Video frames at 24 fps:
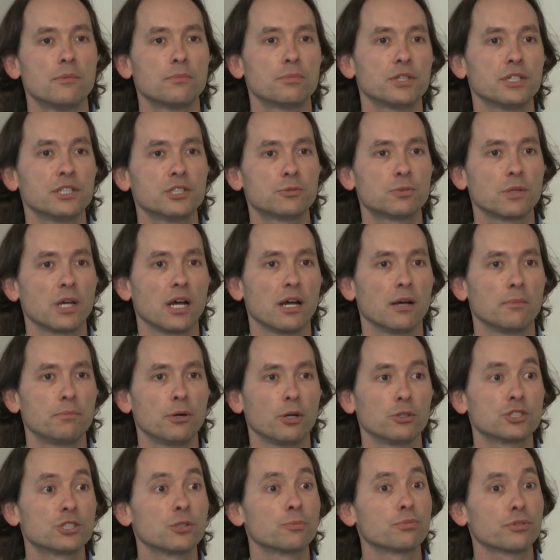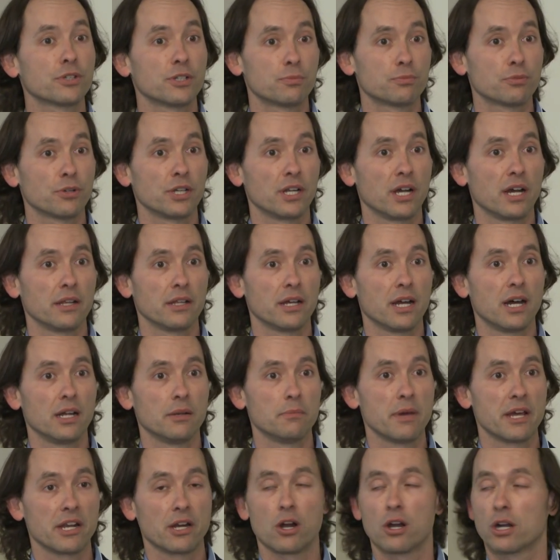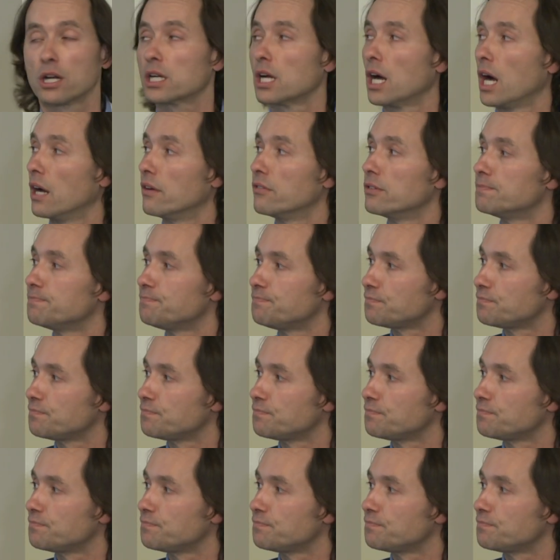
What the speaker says: please post a preprint on Meta Archive